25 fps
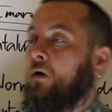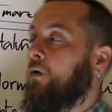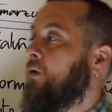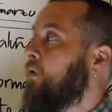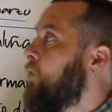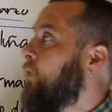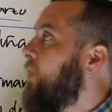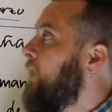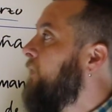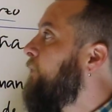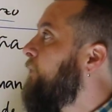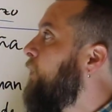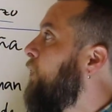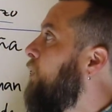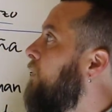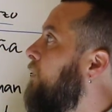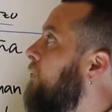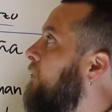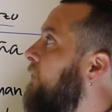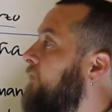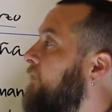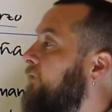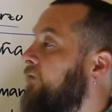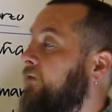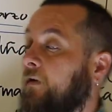
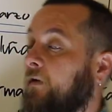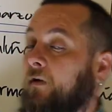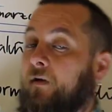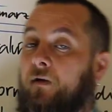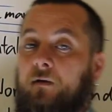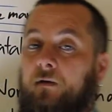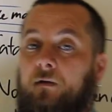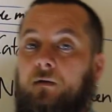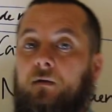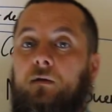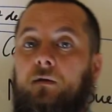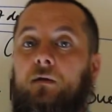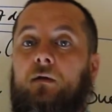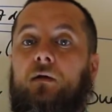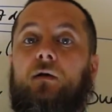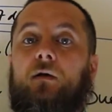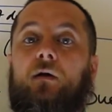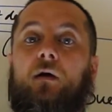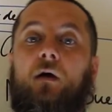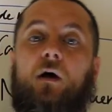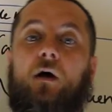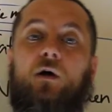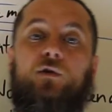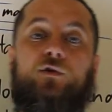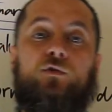whiteboard and see
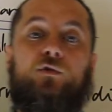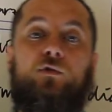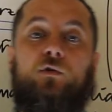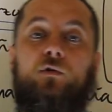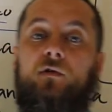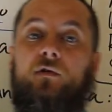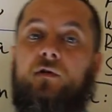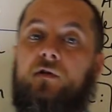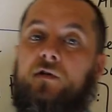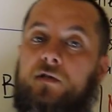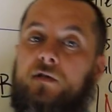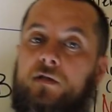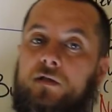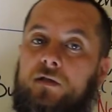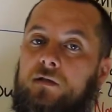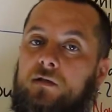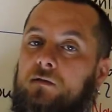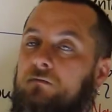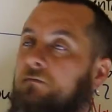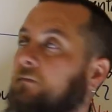how to do this